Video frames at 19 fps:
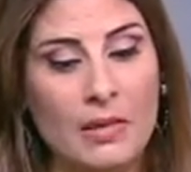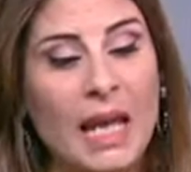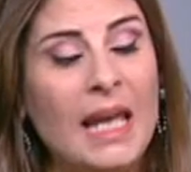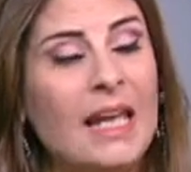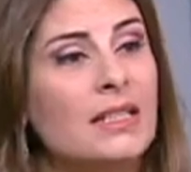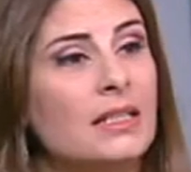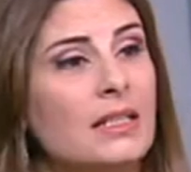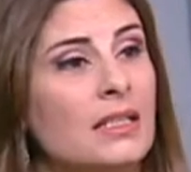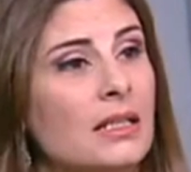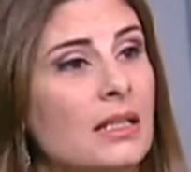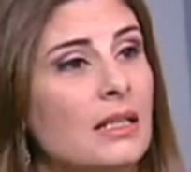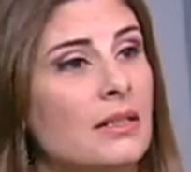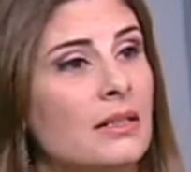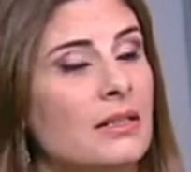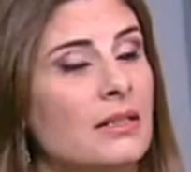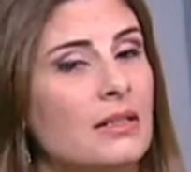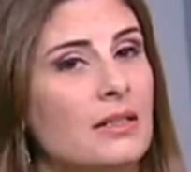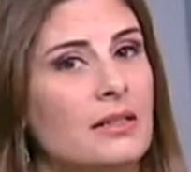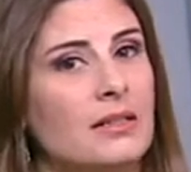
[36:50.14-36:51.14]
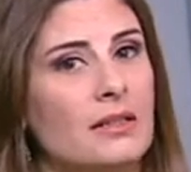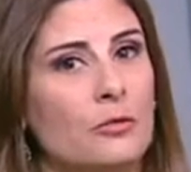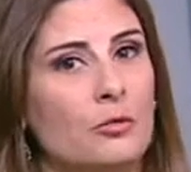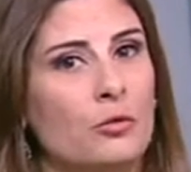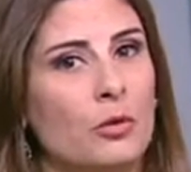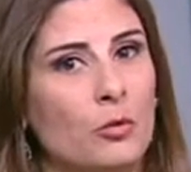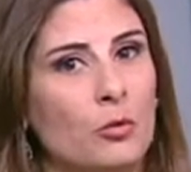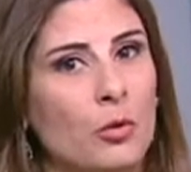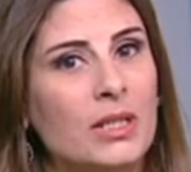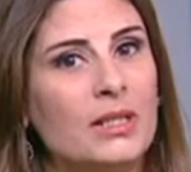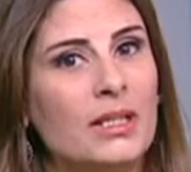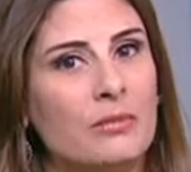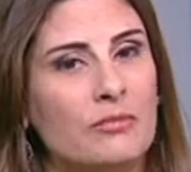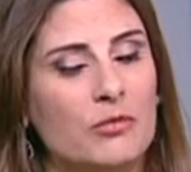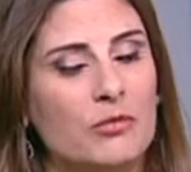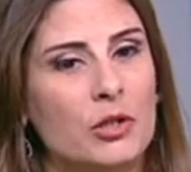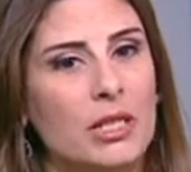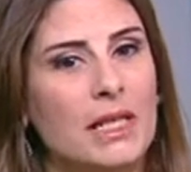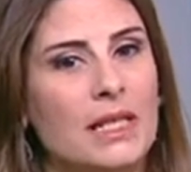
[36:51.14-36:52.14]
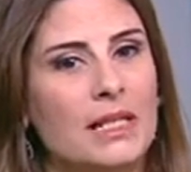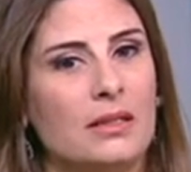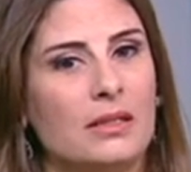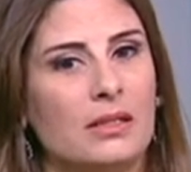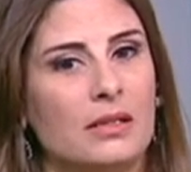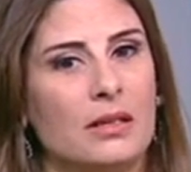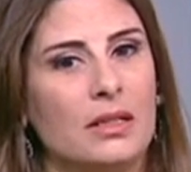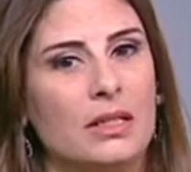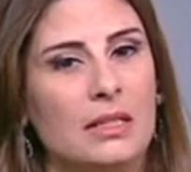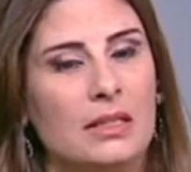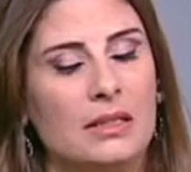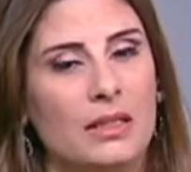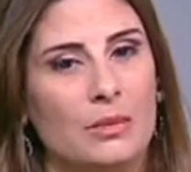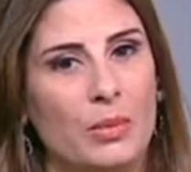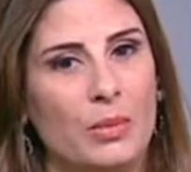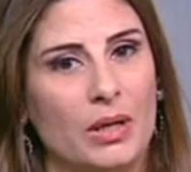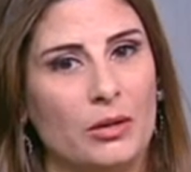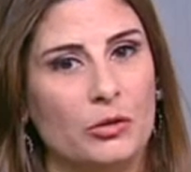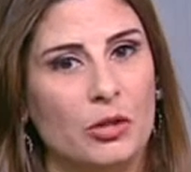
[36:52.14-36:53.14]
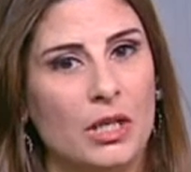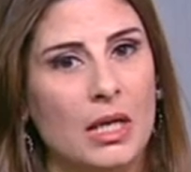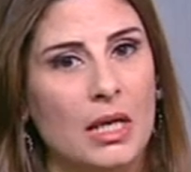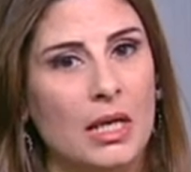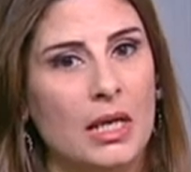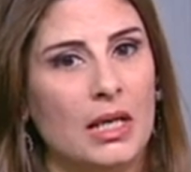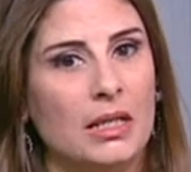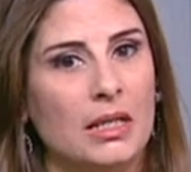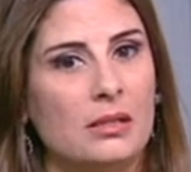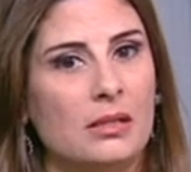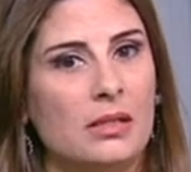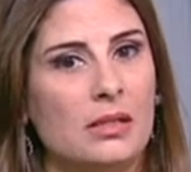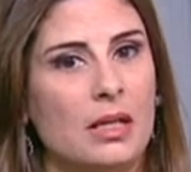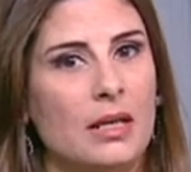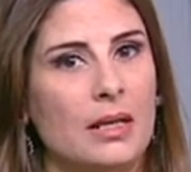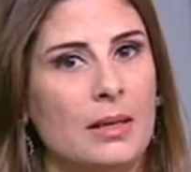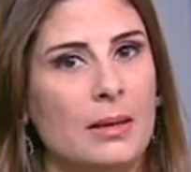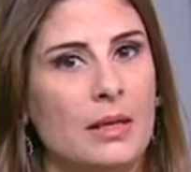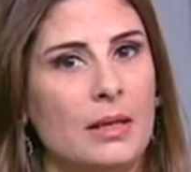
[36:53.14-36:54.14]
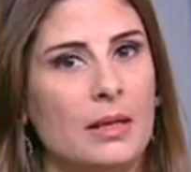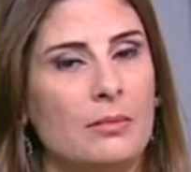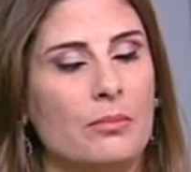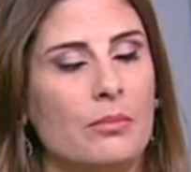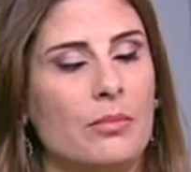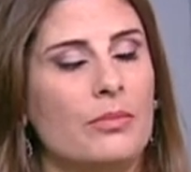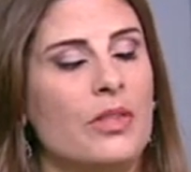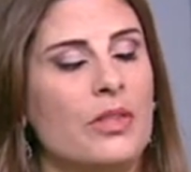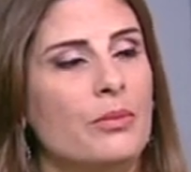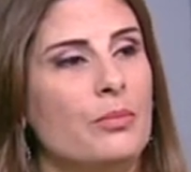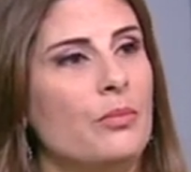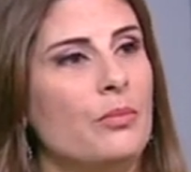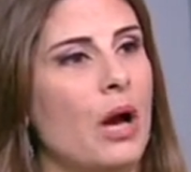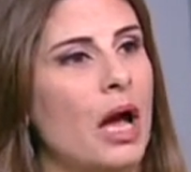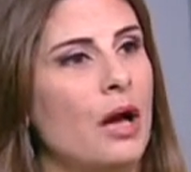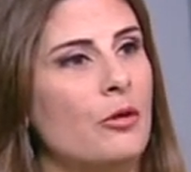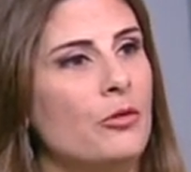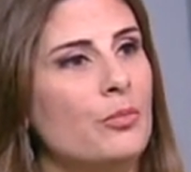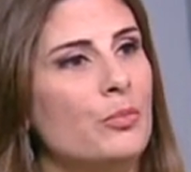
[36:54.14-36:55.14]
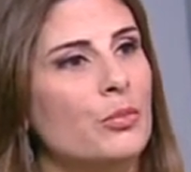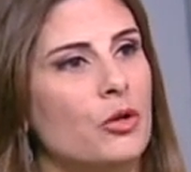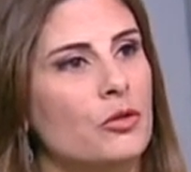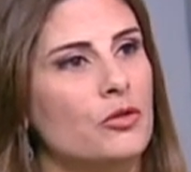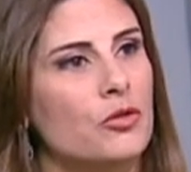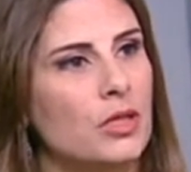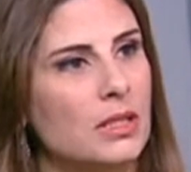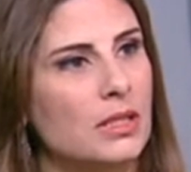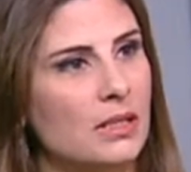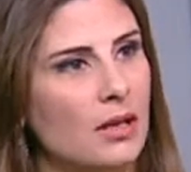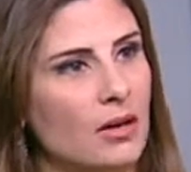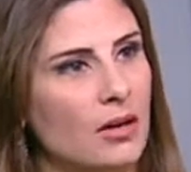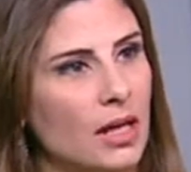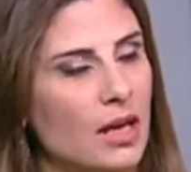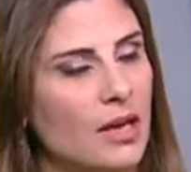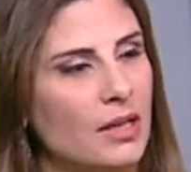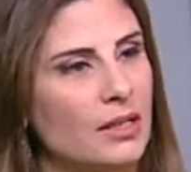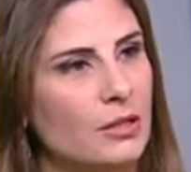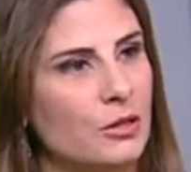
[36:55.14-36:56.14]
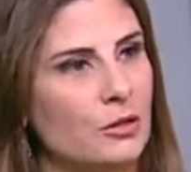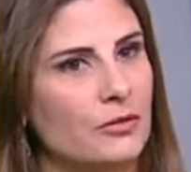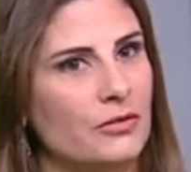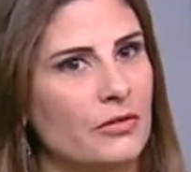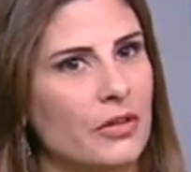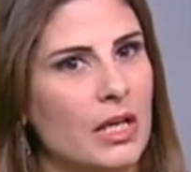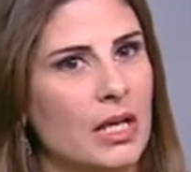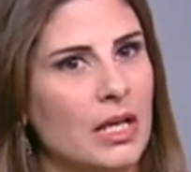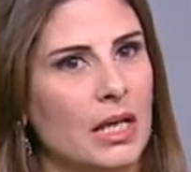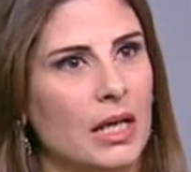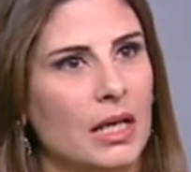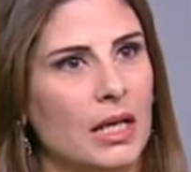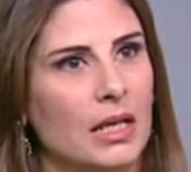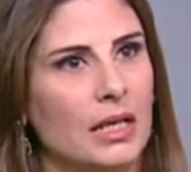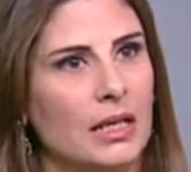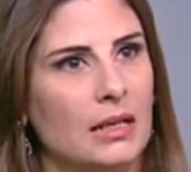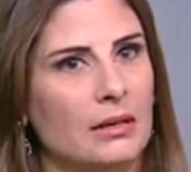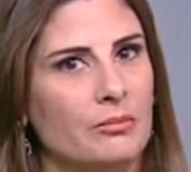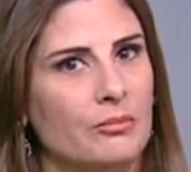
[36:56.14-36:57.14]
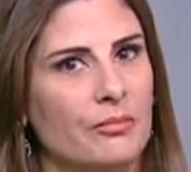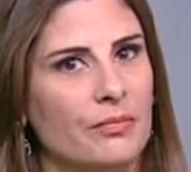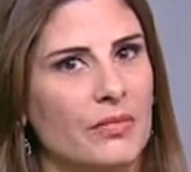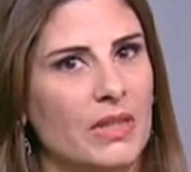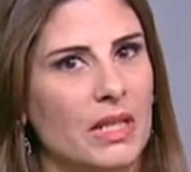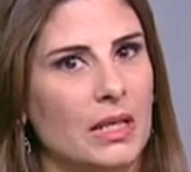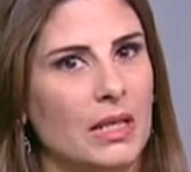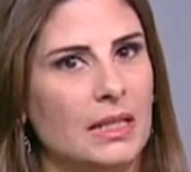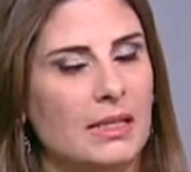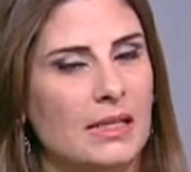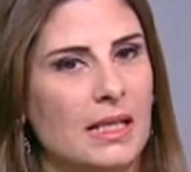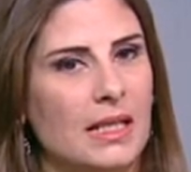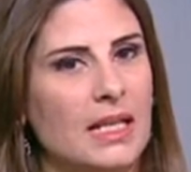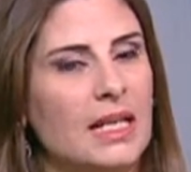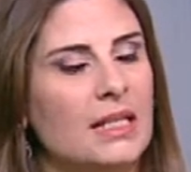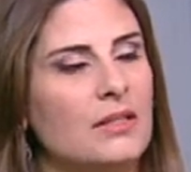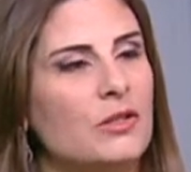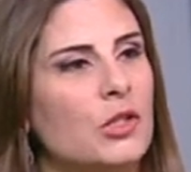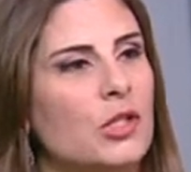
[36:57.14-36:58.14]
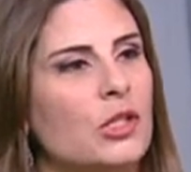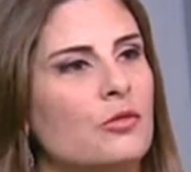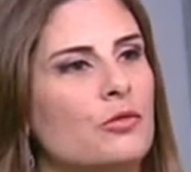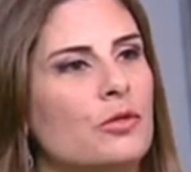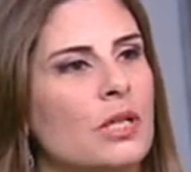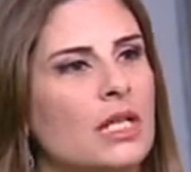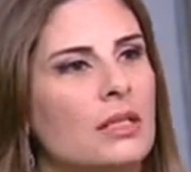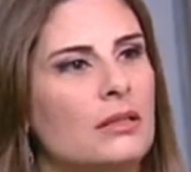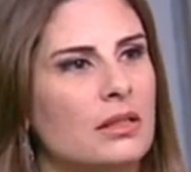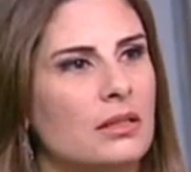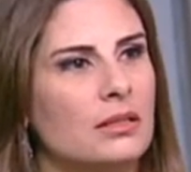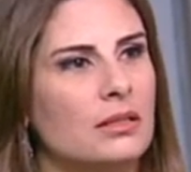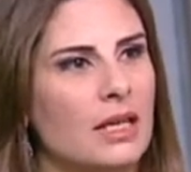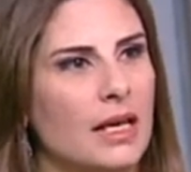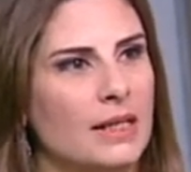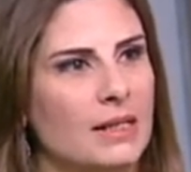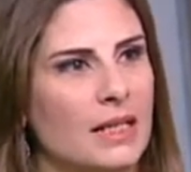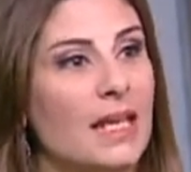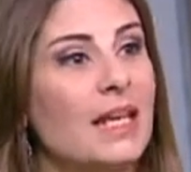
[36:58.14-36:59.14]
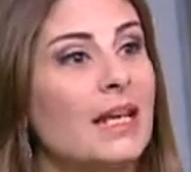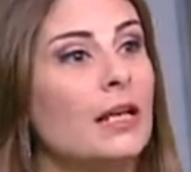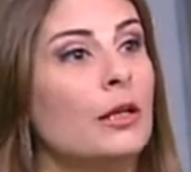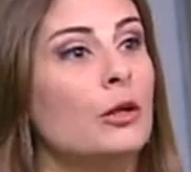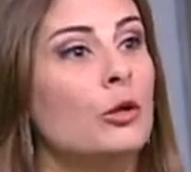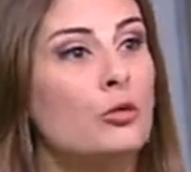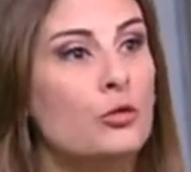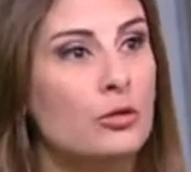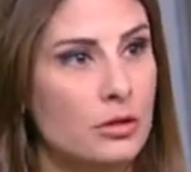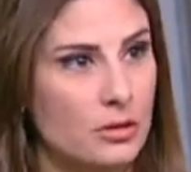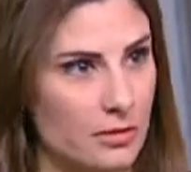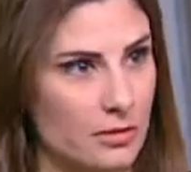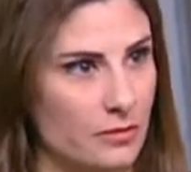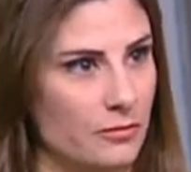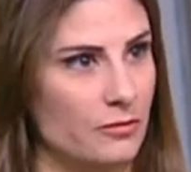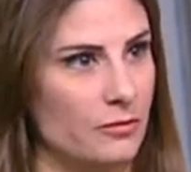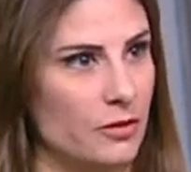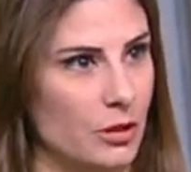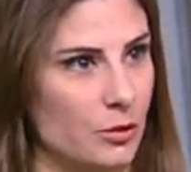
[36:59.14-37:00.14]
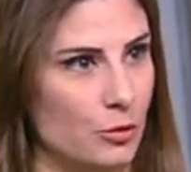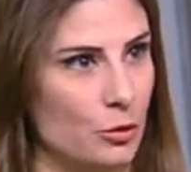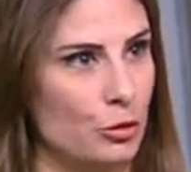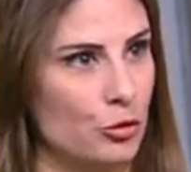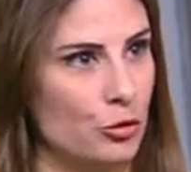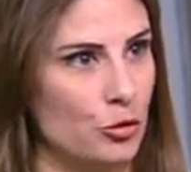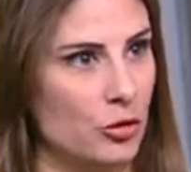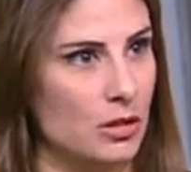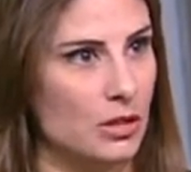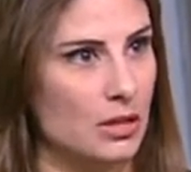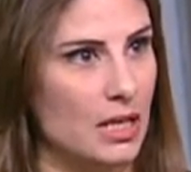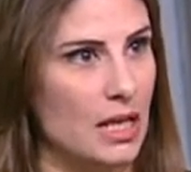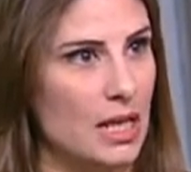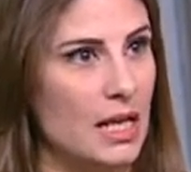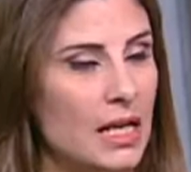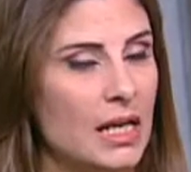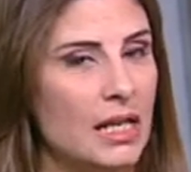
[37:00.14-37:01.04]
And what I'm really excited about is how the projects are kind of it's an integrated and inclusive solutions.